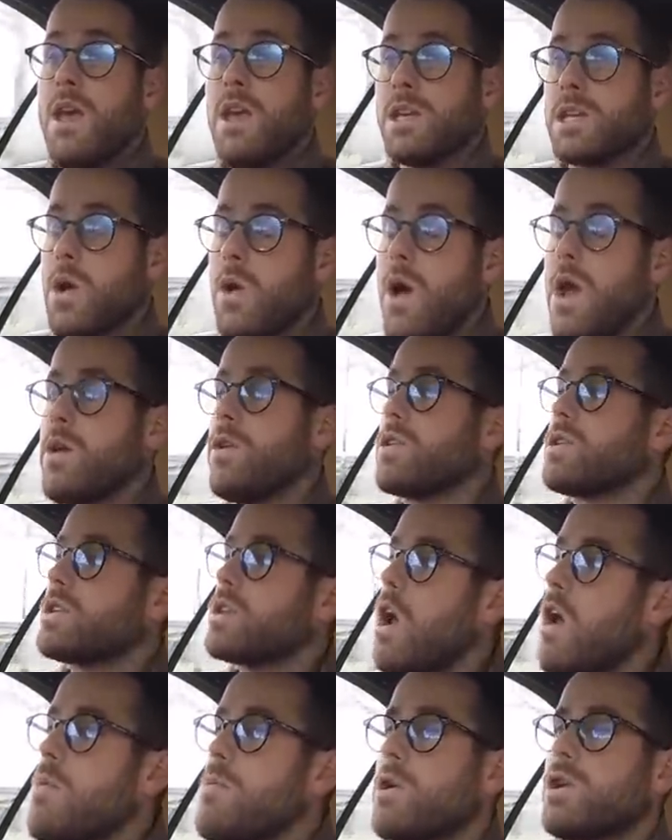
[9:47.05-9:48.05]
So I got
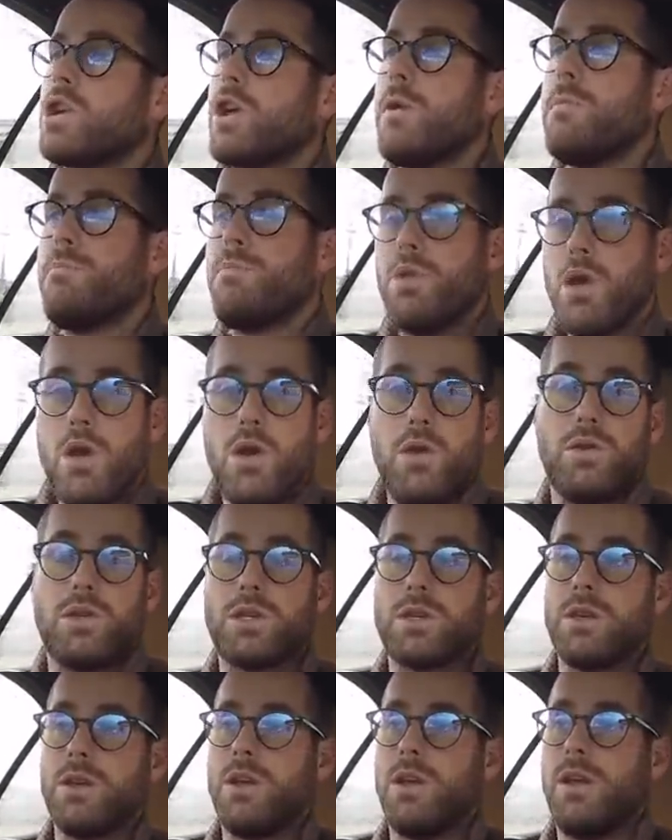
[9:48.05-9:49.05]
so much
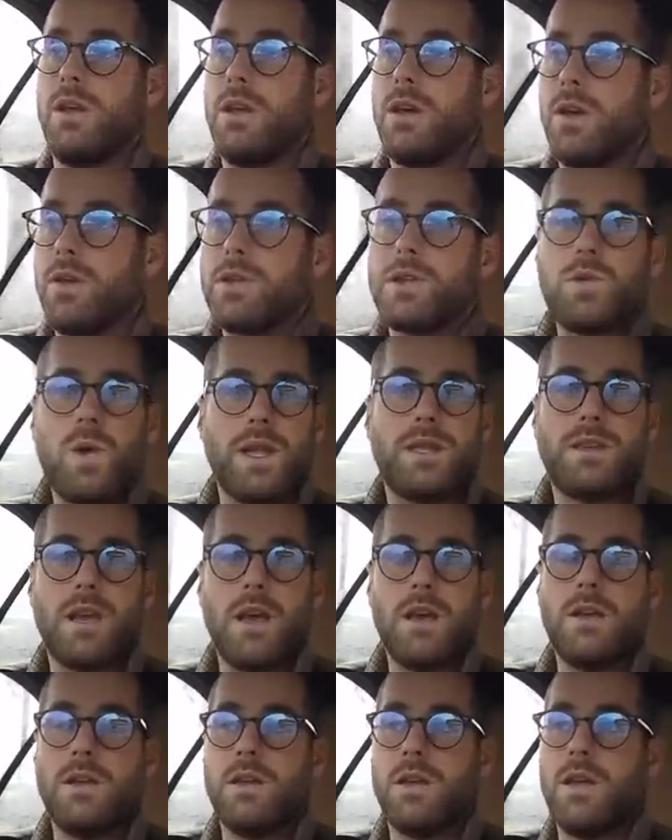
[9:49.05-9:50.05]
abuse on
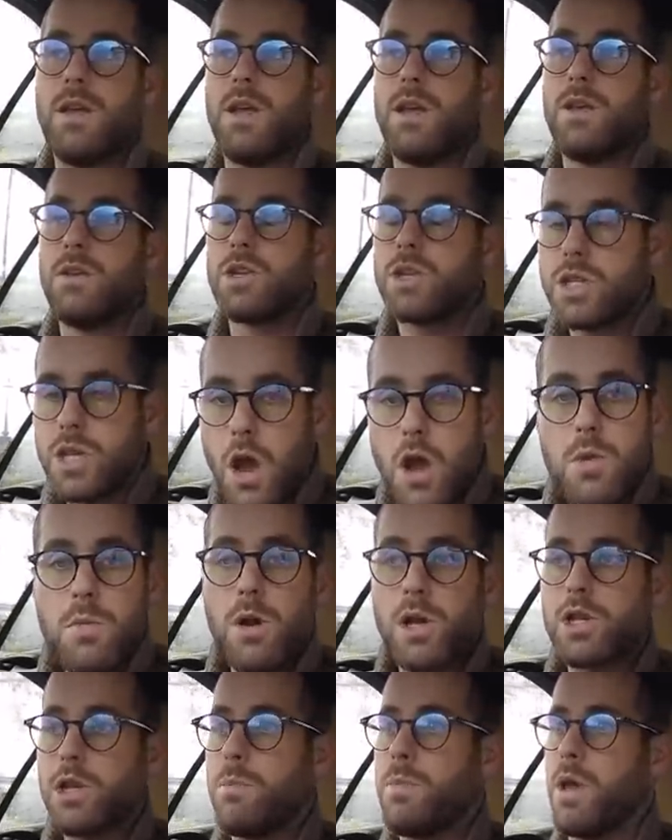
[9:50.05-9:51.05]
Twitter, so
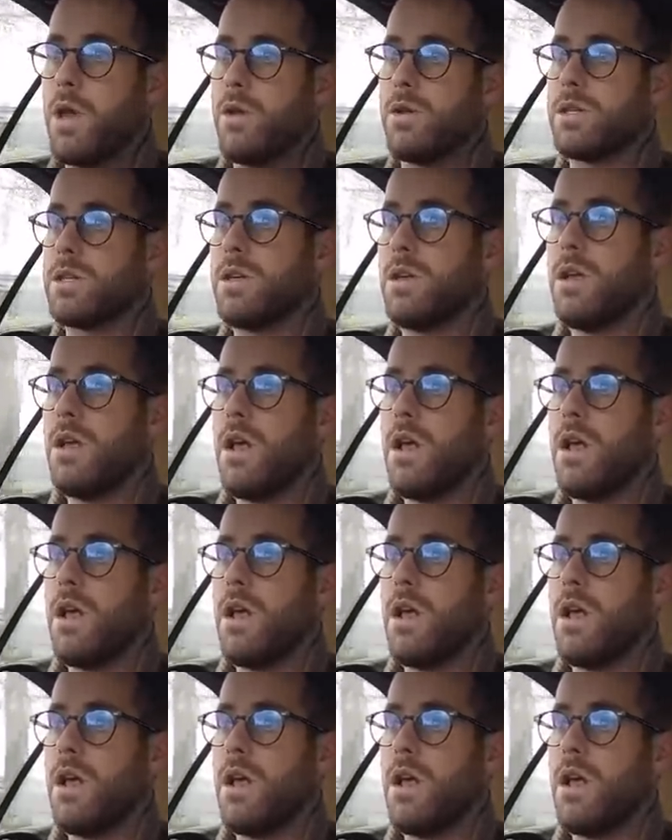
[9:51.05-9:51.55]
much abuse,